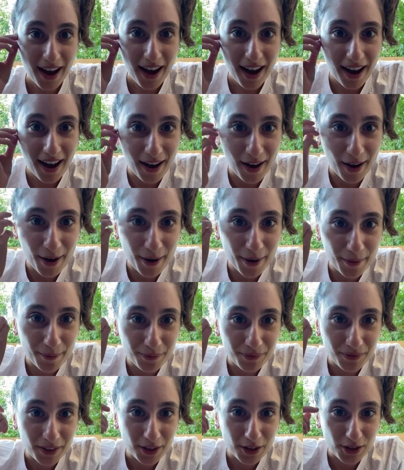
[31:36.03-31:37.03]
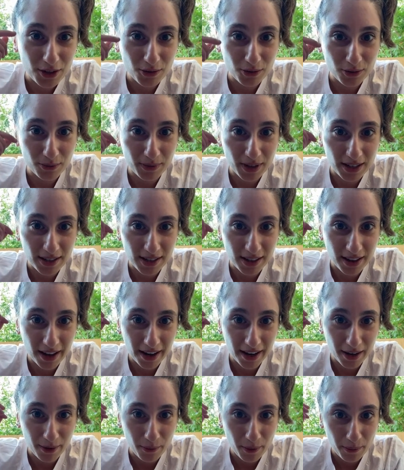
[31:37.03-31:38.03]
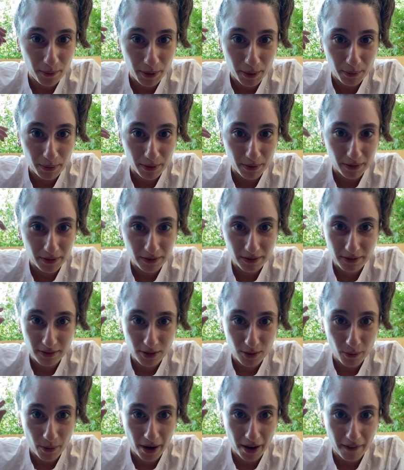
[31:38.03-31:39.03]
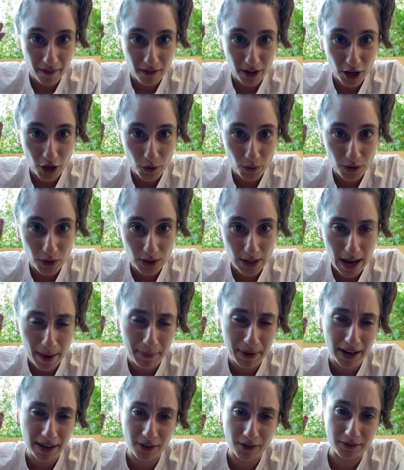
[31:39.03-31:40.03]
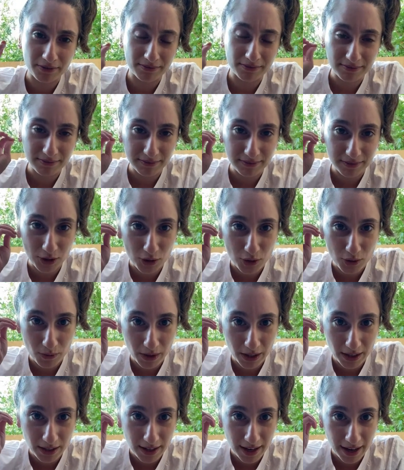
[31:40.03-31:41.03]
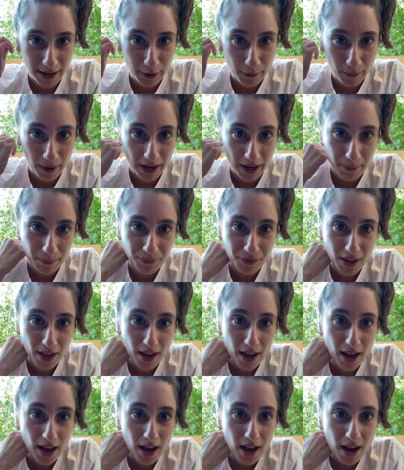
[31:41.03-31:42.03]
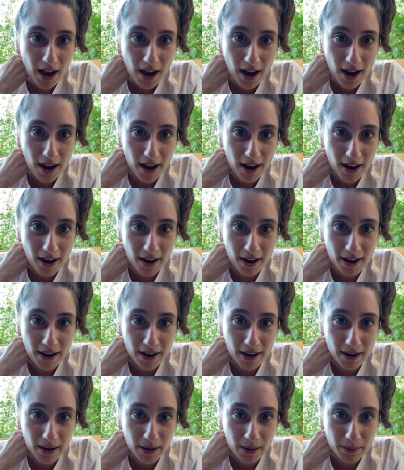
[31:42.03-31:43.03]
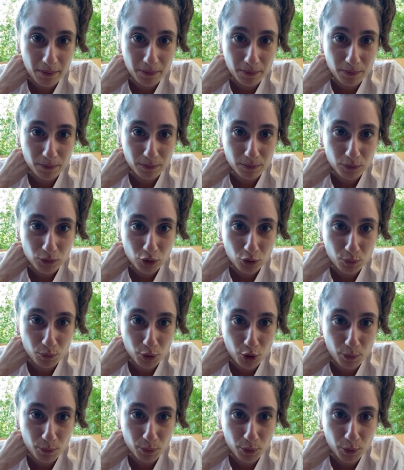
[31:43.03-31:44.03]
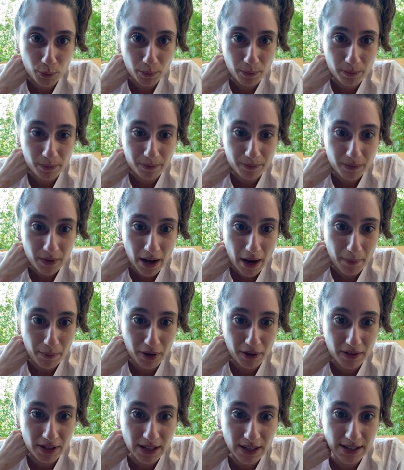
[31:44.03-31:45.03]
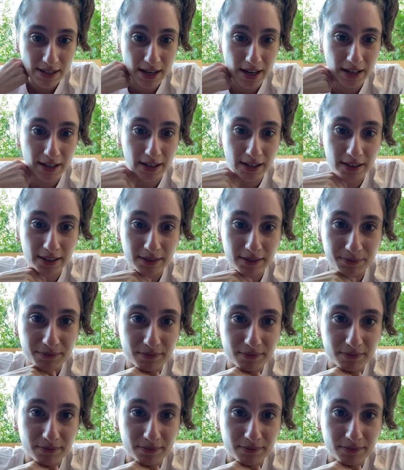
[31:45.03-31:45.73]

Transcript: Because YouTube doesn't like it when people swear in videos. I mean, I don't usually anyway. I'm nervous it's gonna